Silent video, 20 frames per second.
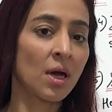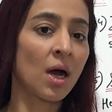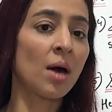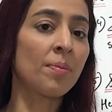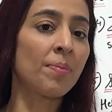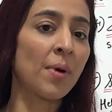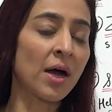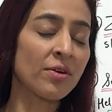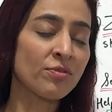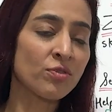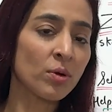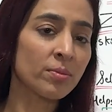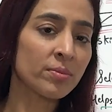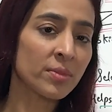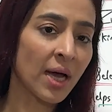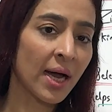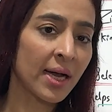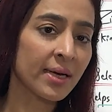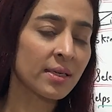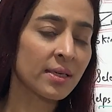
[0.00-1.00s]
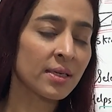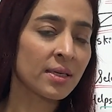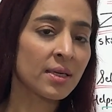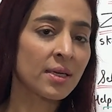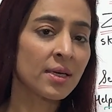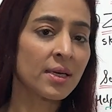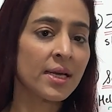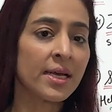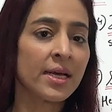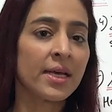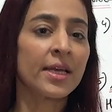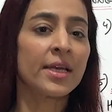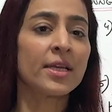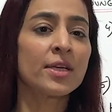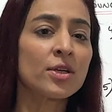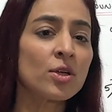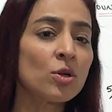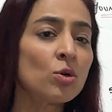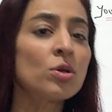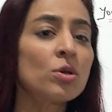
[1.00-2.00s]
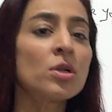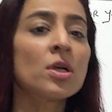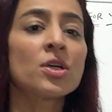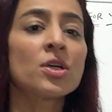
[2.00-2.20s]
Apart from that, include